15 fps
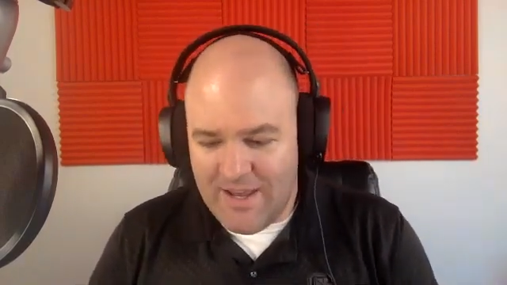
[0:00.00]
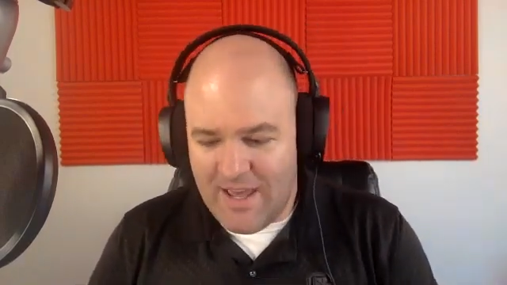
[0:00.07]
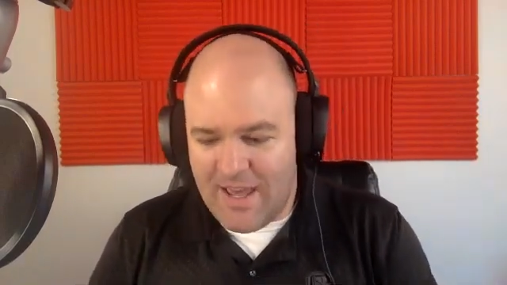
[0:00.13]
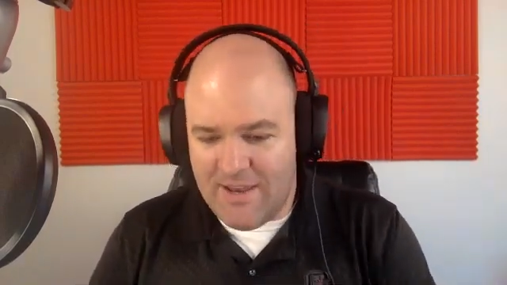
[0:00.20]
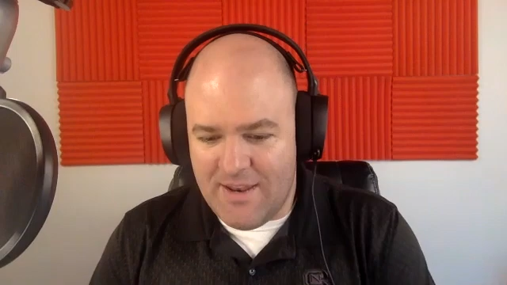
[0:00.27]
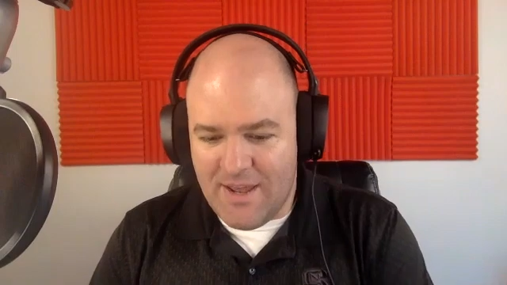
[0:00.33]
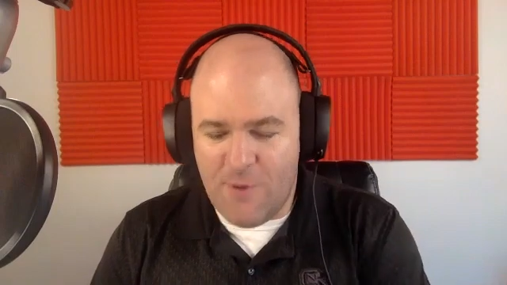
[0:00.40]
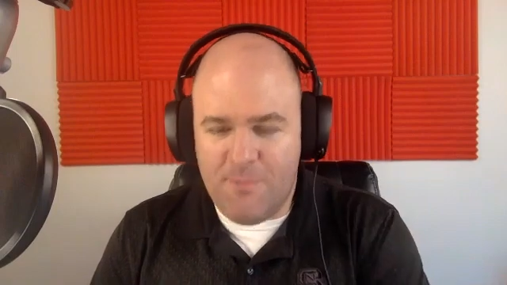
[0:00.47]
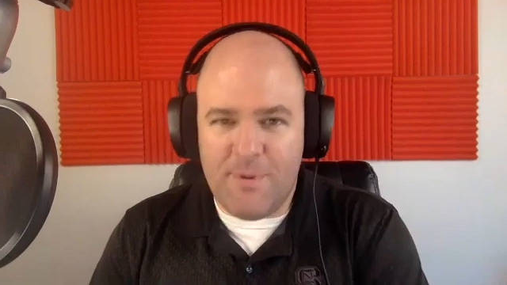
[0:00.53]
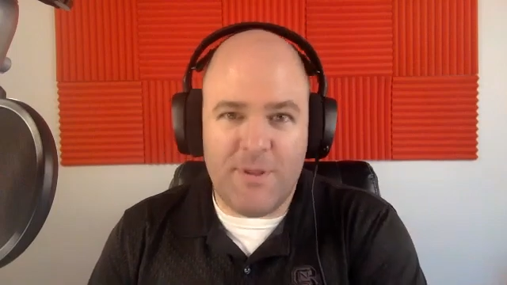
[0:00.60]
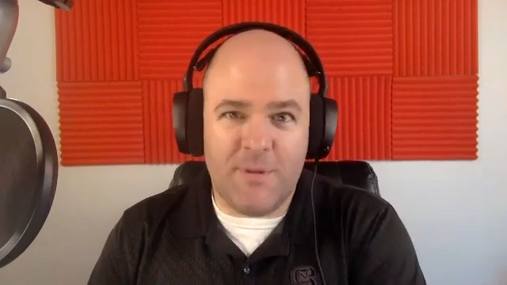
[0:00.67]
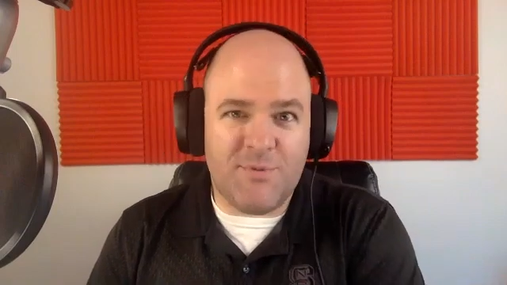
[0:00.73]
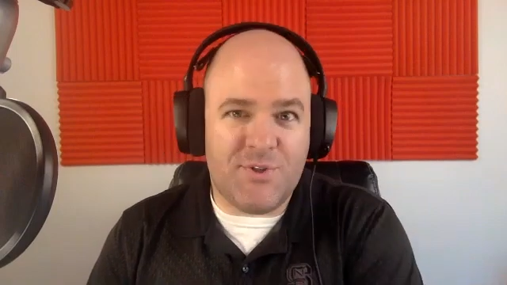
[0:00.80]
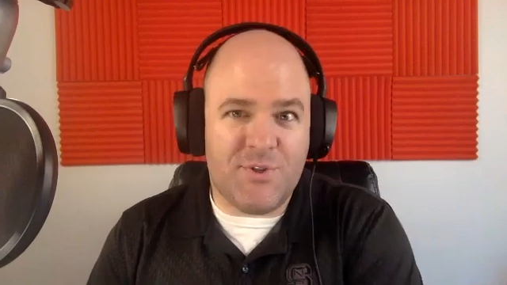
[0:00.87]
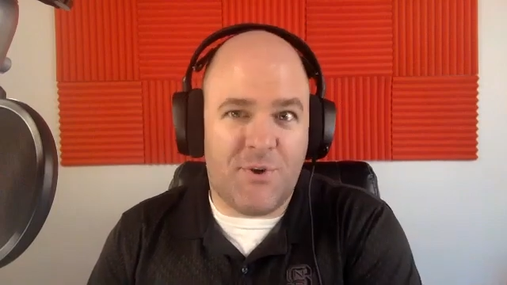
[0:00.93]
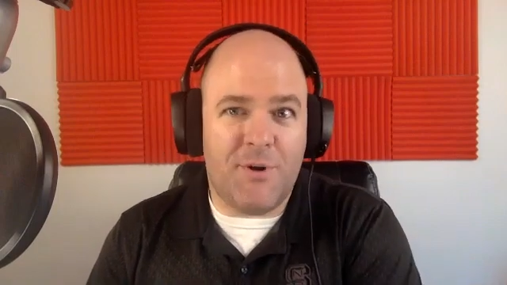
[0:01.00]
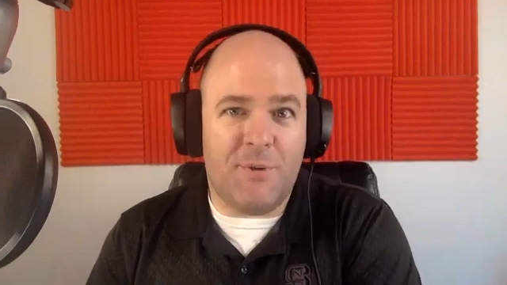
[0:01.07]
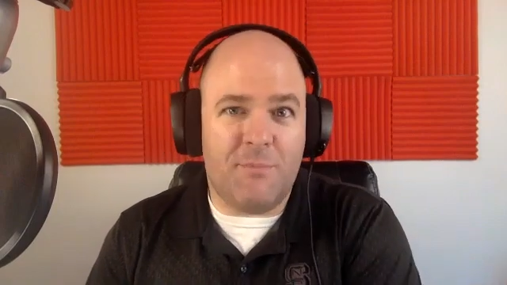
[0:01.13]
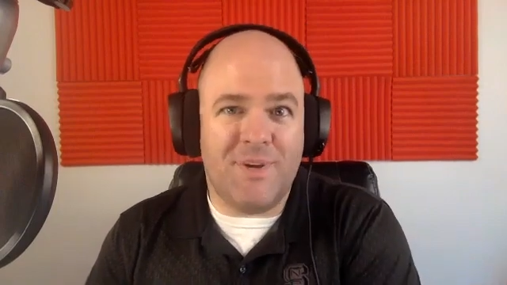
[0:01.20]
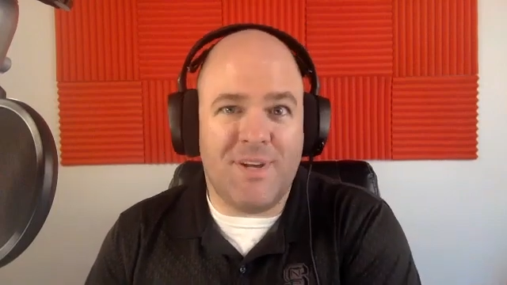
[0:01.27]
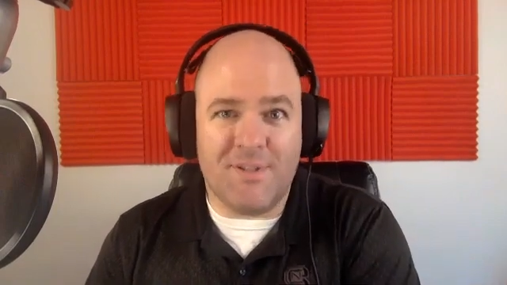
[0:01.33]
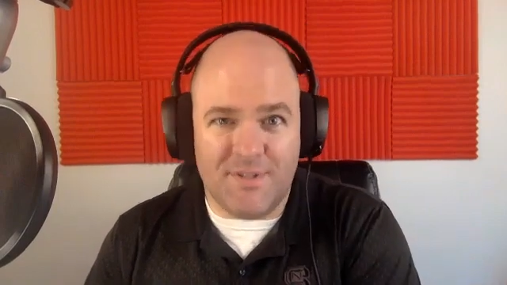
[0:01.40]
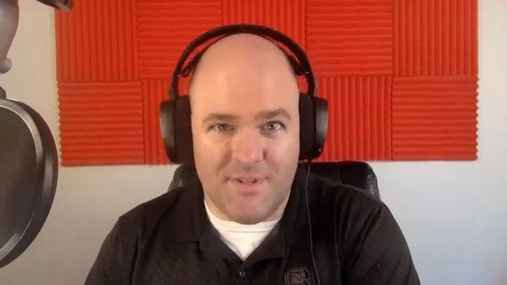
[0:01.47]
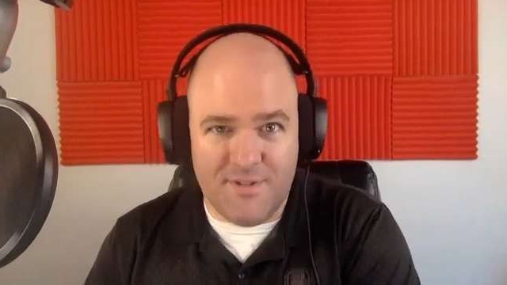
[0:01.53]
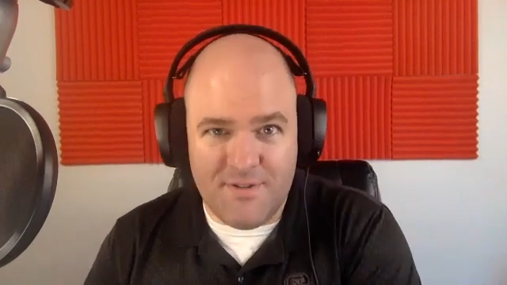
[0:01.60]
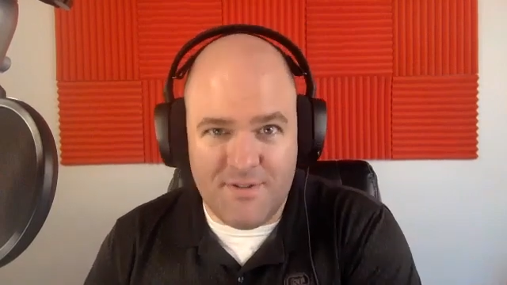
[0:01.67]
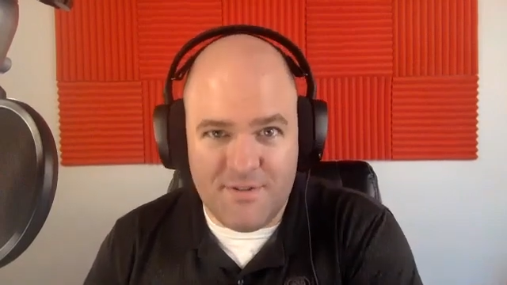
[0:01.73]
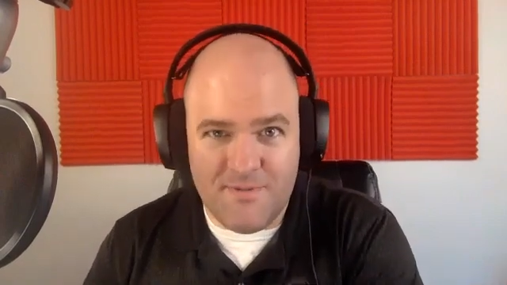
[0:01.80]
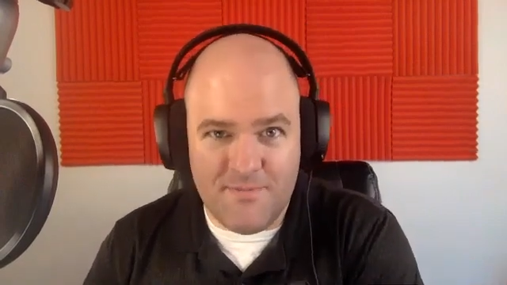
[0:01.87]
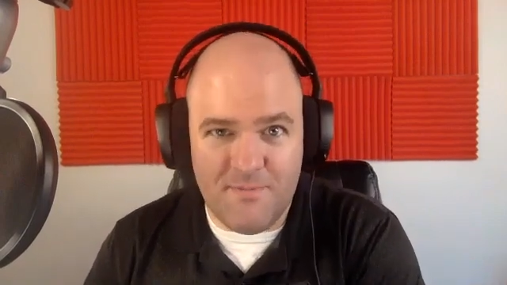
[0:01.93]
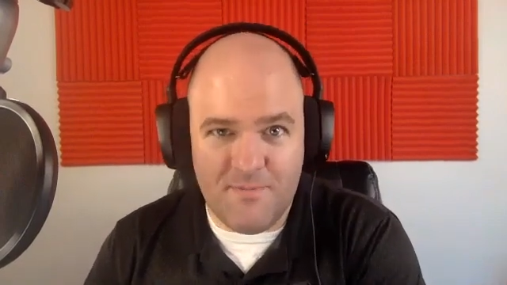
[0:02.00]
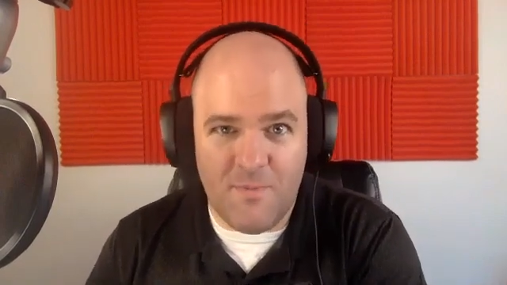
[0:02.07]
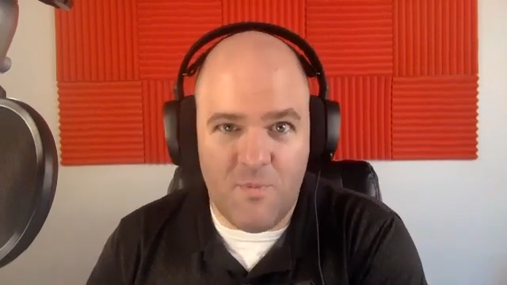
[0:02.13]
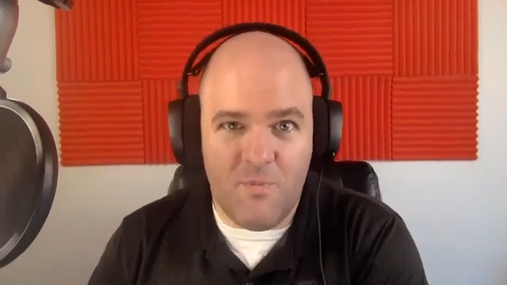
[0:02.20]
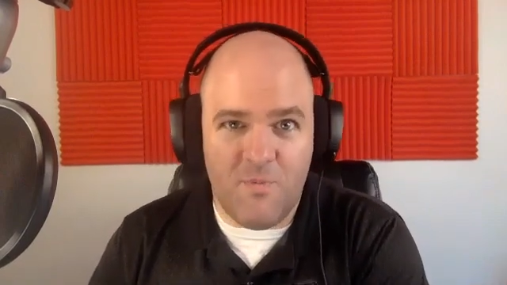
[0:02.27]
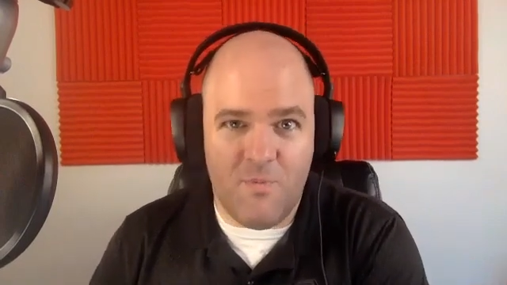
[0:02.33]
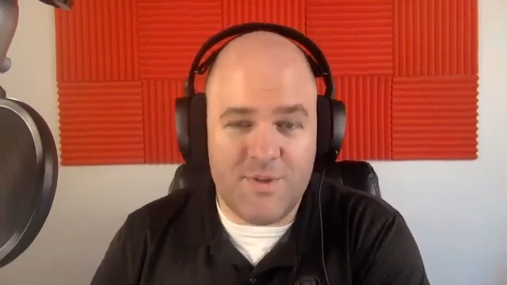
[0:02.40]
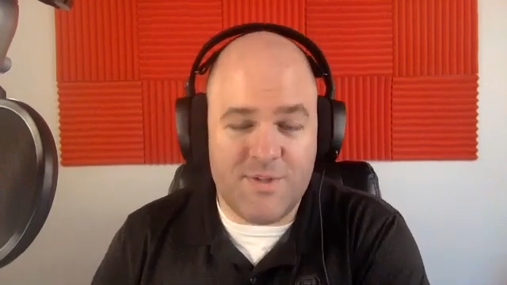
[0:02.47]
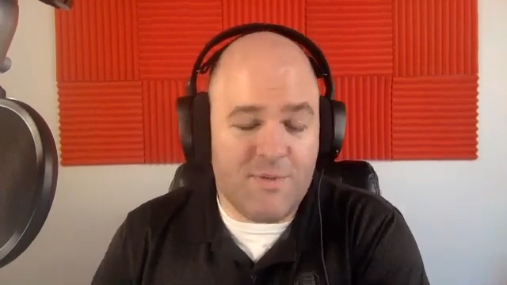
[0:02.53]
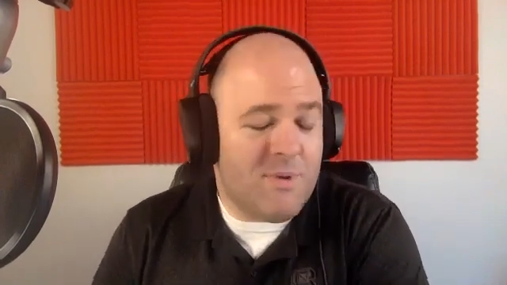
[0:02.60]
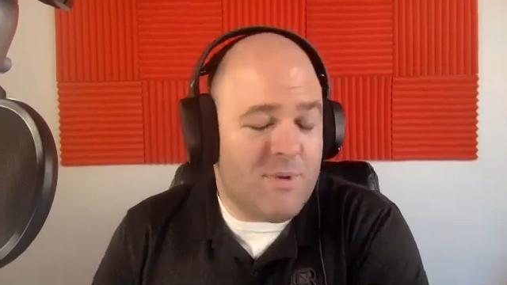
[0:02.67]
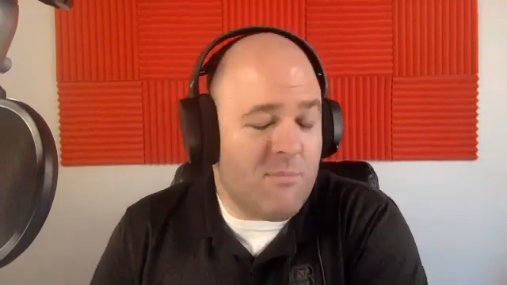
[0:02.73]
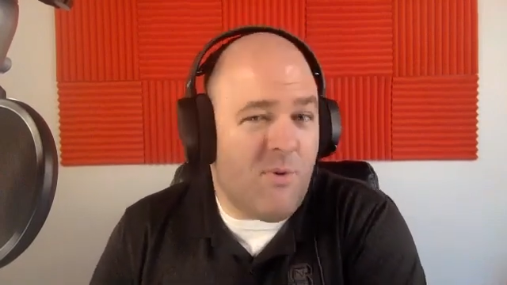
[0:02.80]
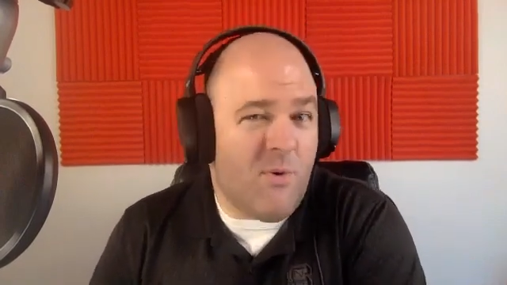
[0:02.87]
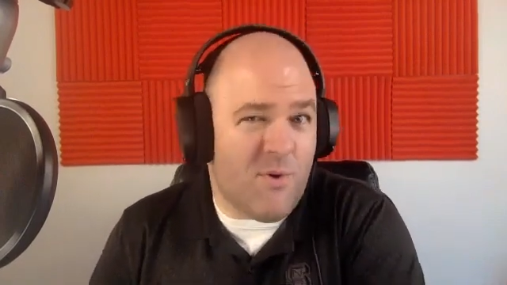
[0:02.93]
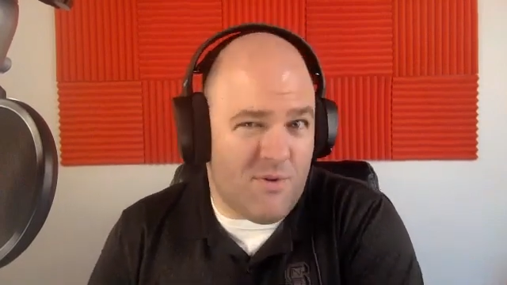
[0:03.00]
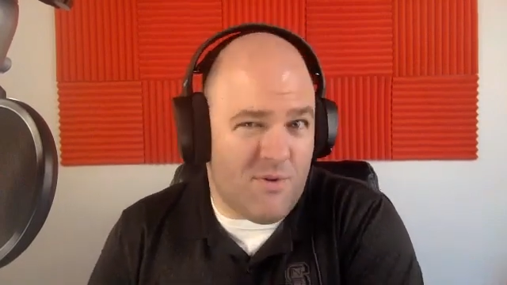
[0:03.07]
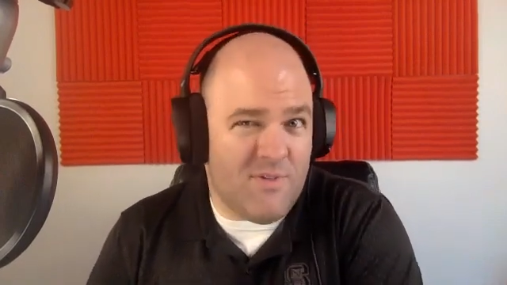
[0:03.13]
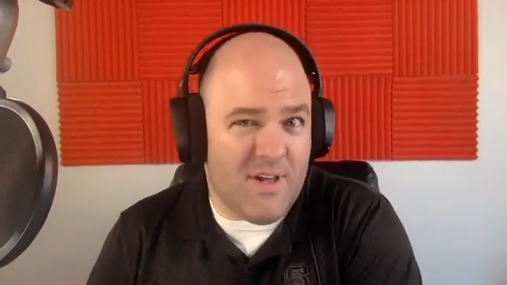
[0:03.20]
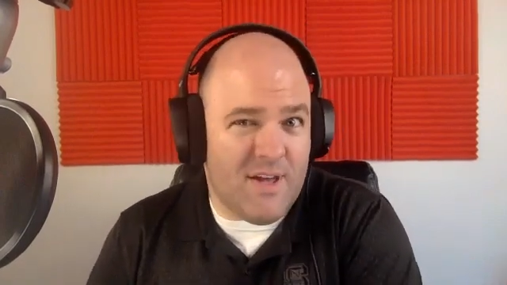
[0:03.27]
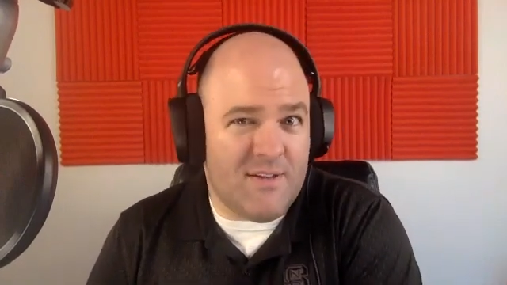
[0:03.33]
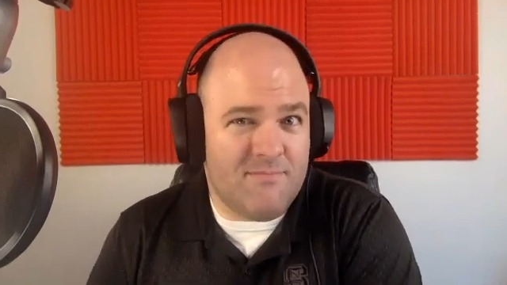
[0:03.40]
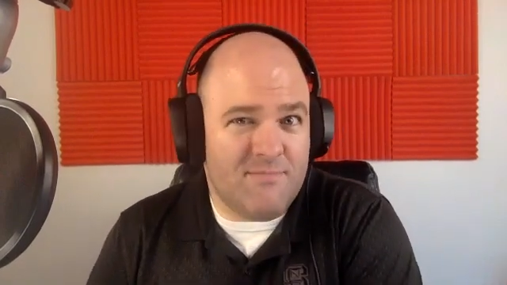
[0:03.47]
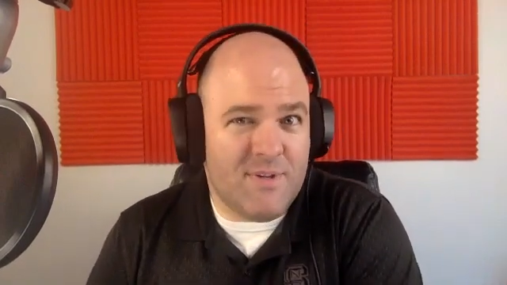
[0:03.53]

and helping them start a business was a big part of that.